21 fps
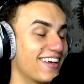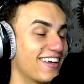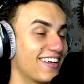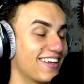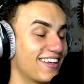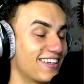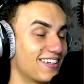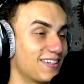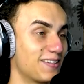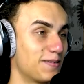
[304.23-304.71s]

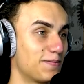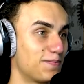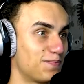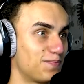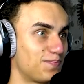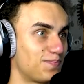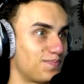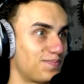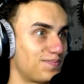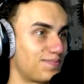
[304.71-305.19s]
I hit a
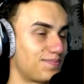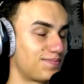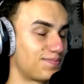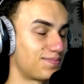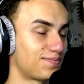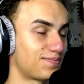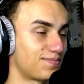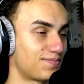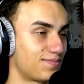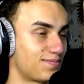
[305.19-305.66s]
rocket and it
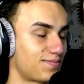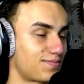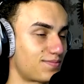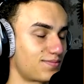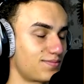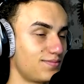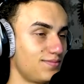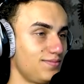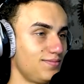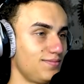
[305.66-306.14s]
did a
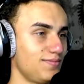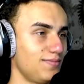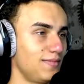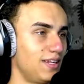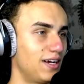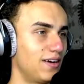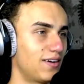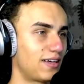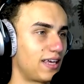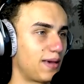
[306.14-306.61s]
chain
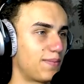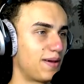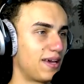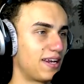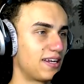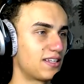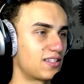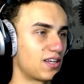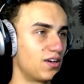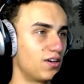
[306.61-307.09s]
reaction. Okay, Ben,
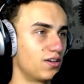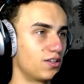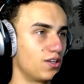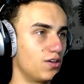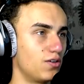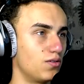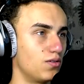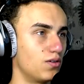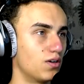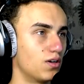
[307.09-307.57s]
it's really? all
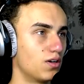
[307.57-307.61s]
you.